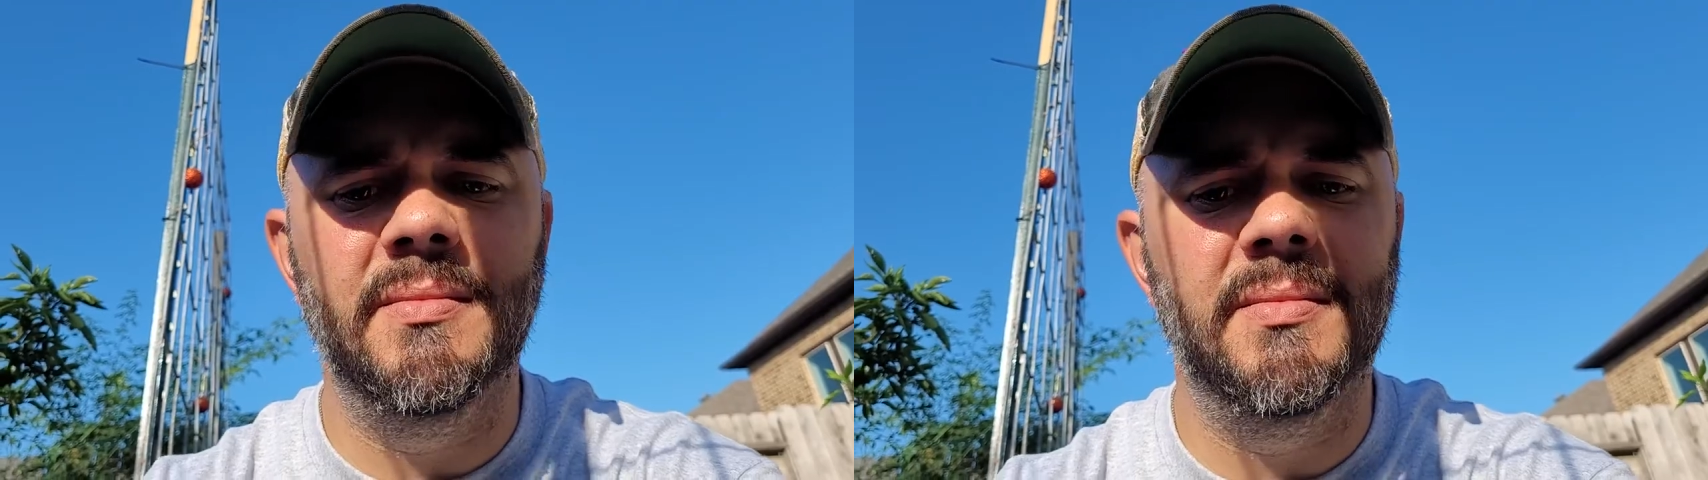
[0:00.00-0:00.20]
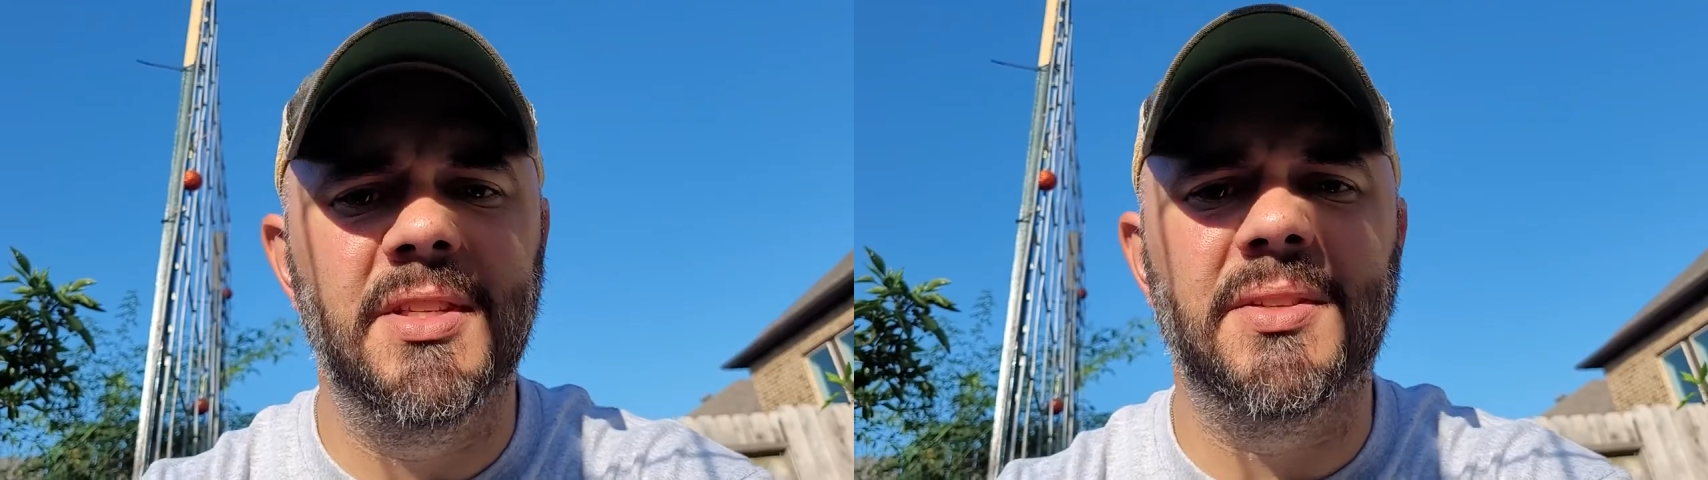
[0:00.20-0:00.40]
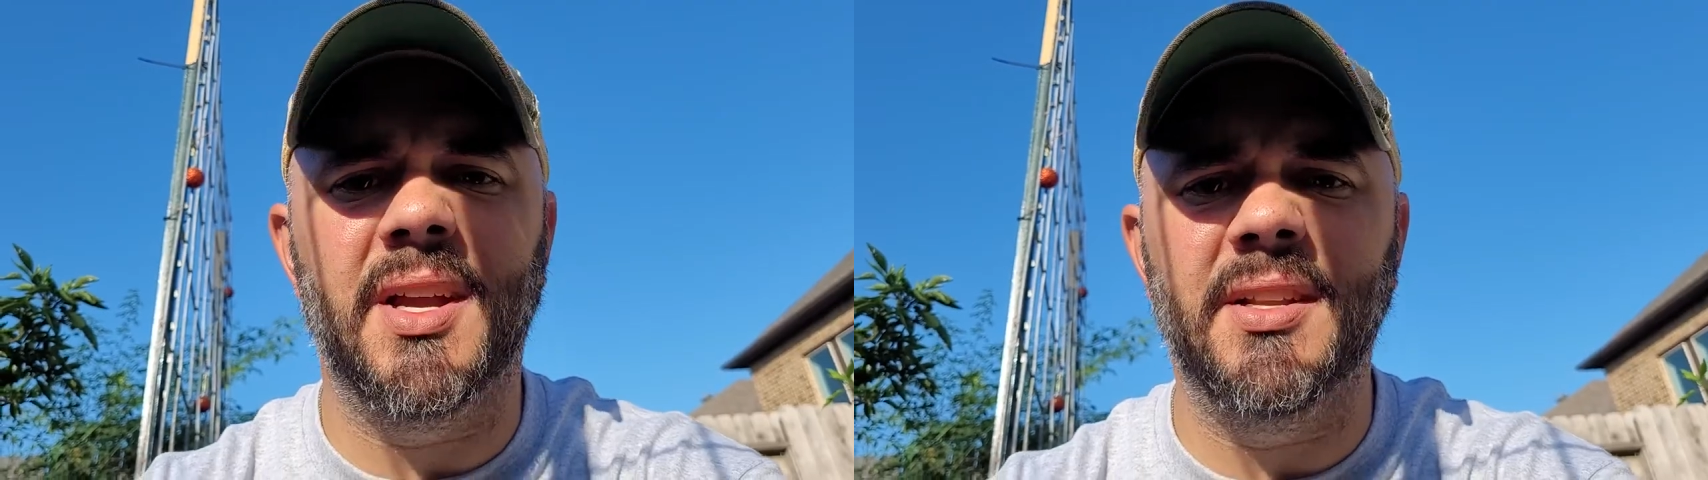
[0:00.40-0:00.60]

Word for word: it's kind